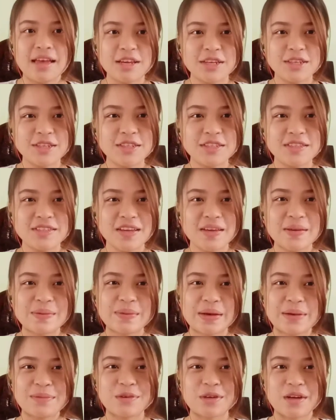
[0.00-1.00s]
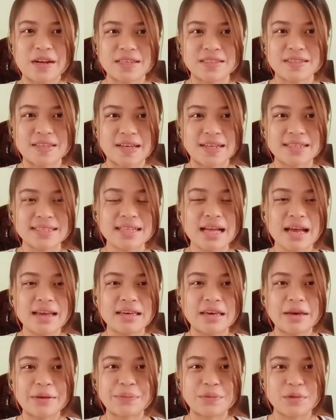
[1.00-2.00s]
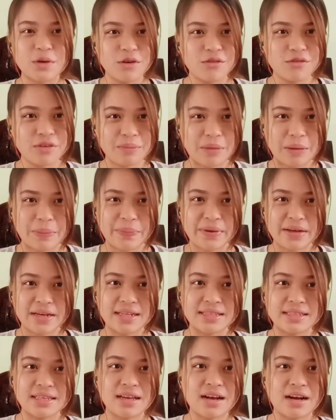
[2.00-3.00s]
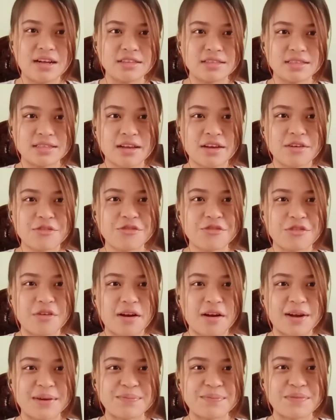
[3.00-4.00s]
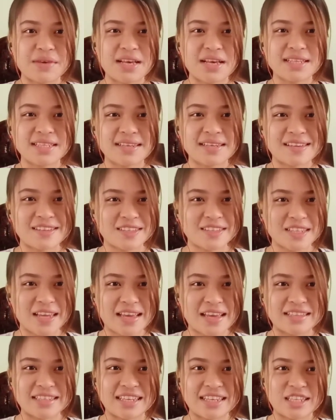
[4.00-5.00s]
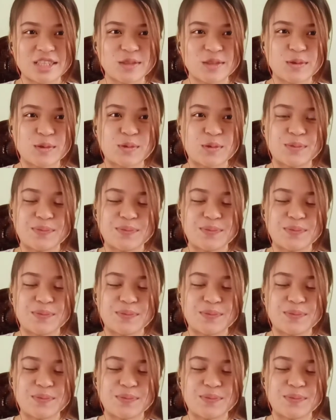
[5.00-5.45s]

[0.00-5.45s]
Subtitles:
Good day, Ma'am Russell. I am Novami Pagaling Alsa from BSed Sciences 2.